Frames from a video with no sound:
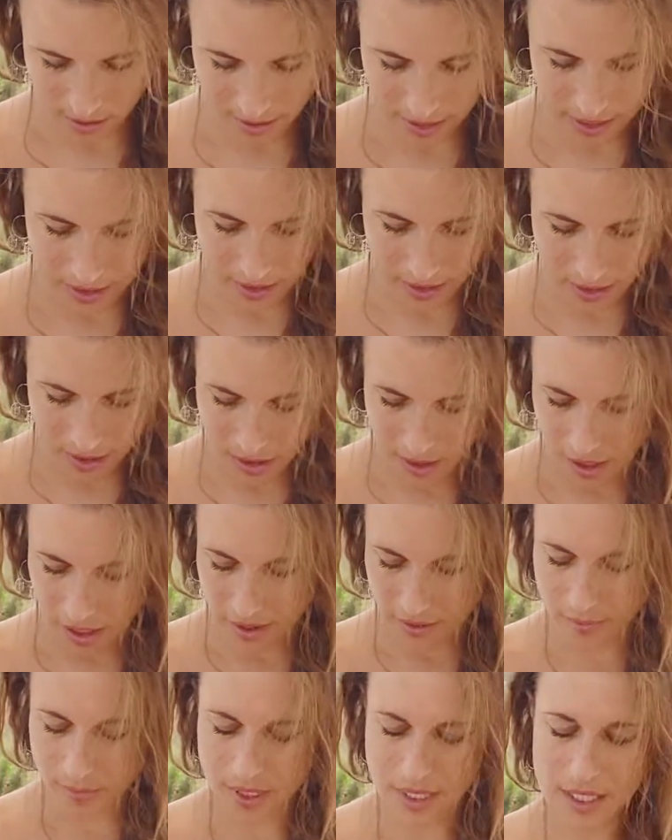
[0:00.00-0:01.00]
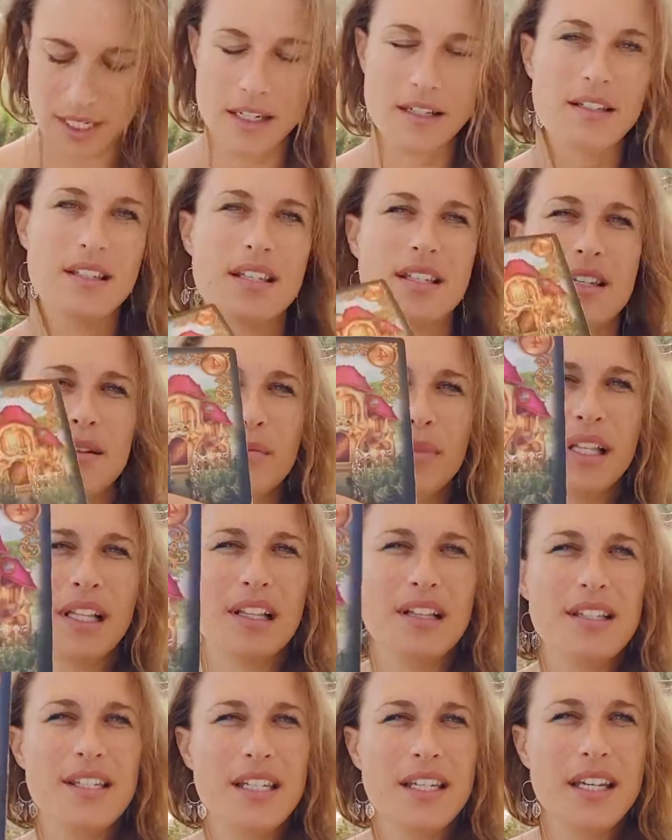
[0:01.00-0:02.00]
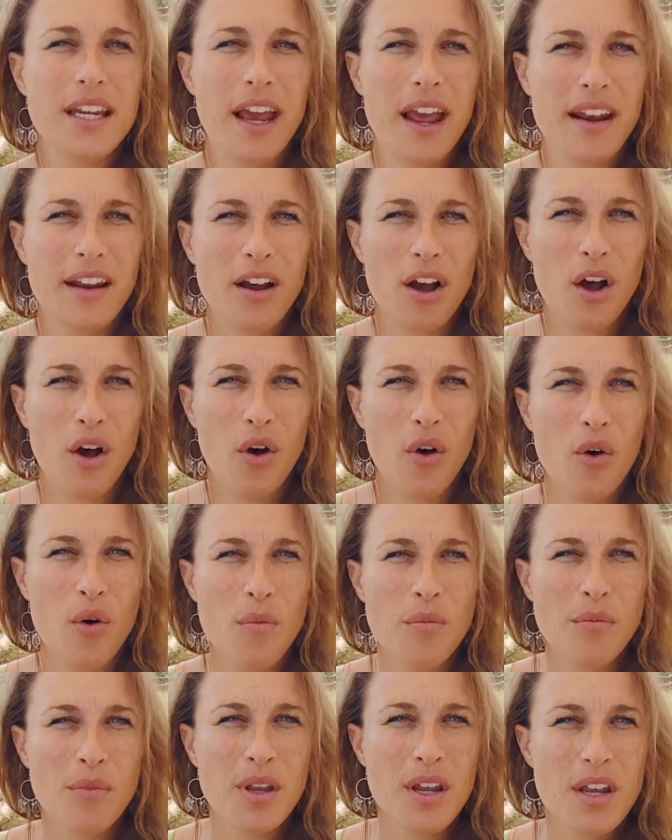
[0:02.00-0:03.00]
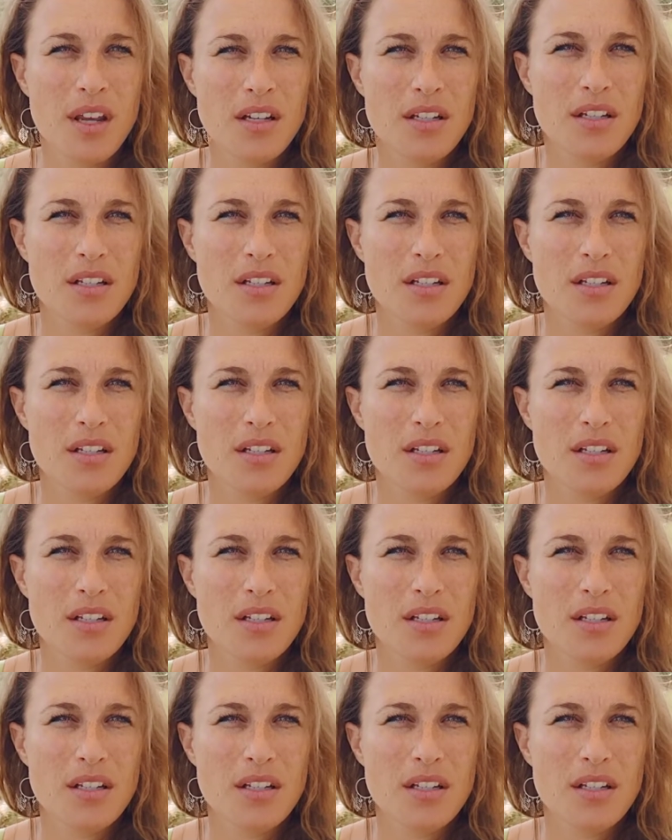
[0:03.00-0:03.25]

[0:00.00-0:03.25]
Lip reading: Okay. I'm seeing stability and a home.